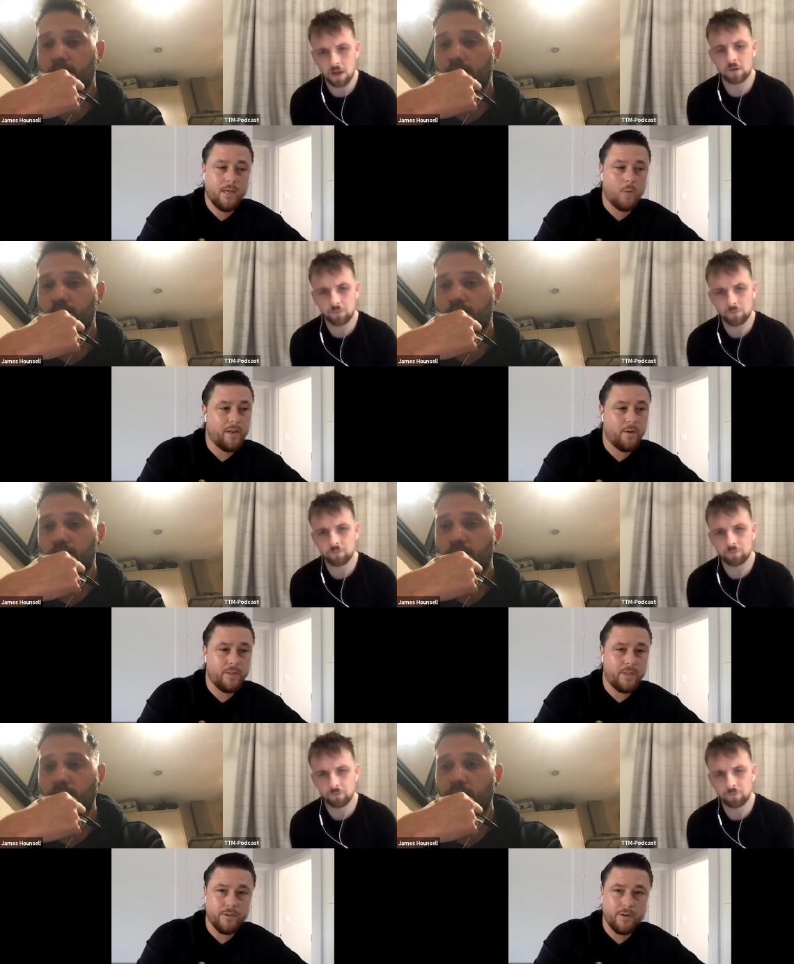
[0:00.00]
Speaker 1: helping out
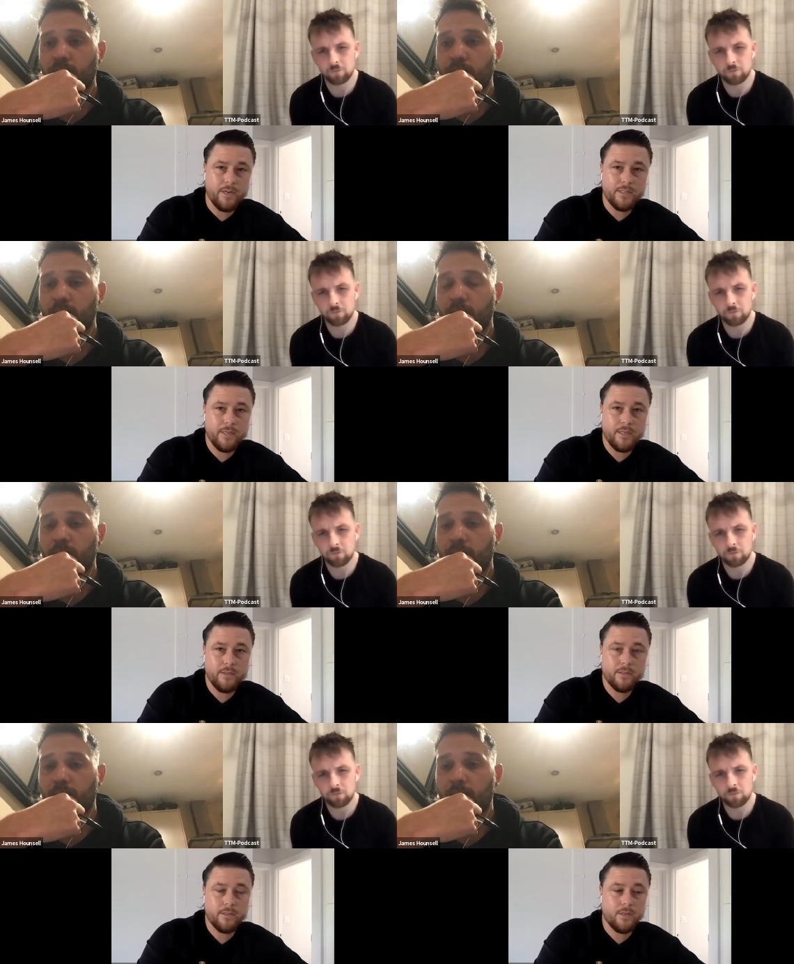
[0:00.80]
with the under 18s.